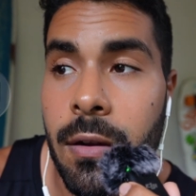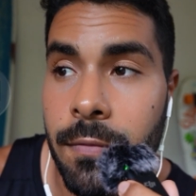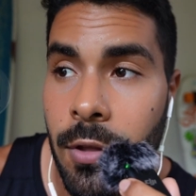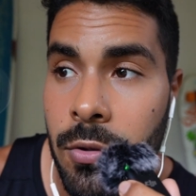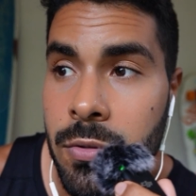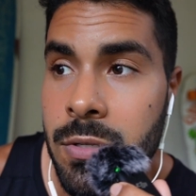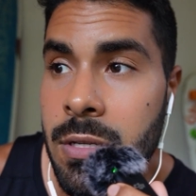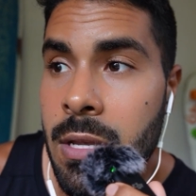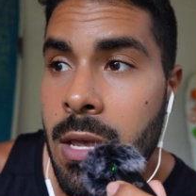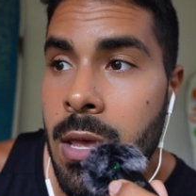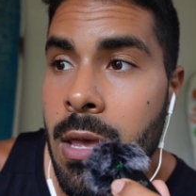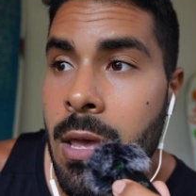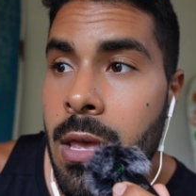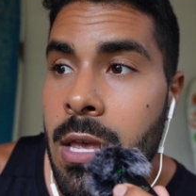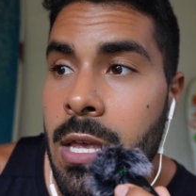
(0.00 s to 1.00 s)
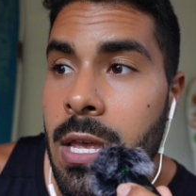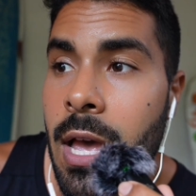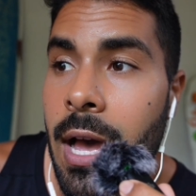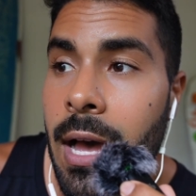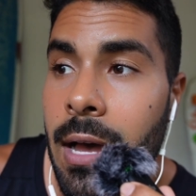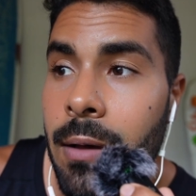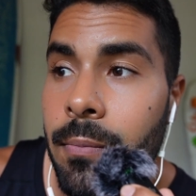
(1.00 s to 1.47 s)
of those.
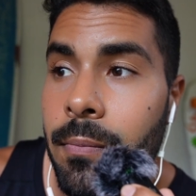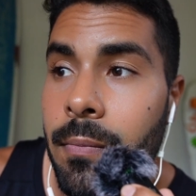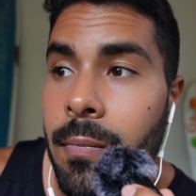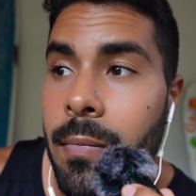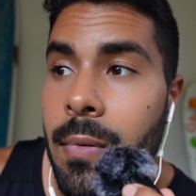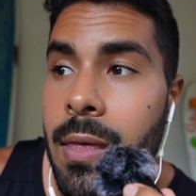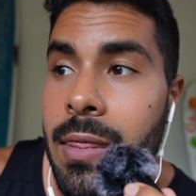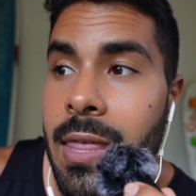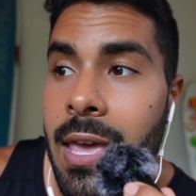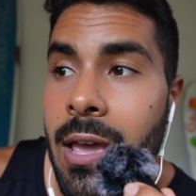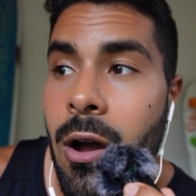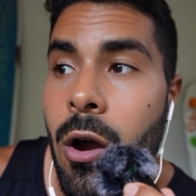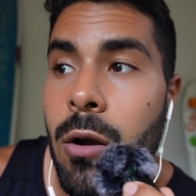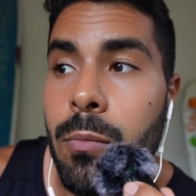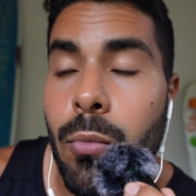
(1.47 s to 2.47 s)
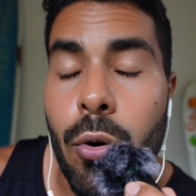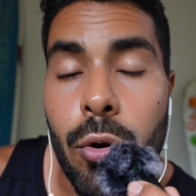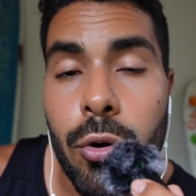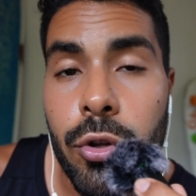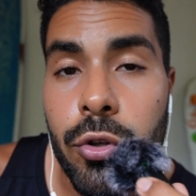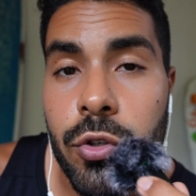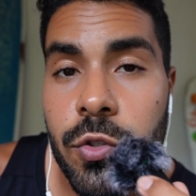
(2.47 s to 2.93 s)
They are
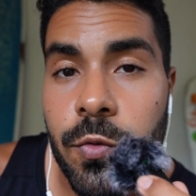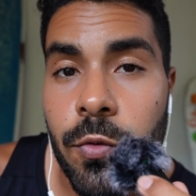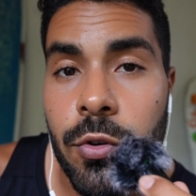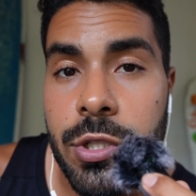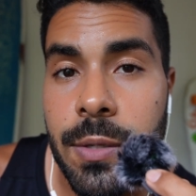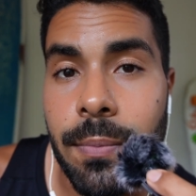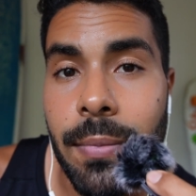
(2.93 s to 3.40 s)
more useful to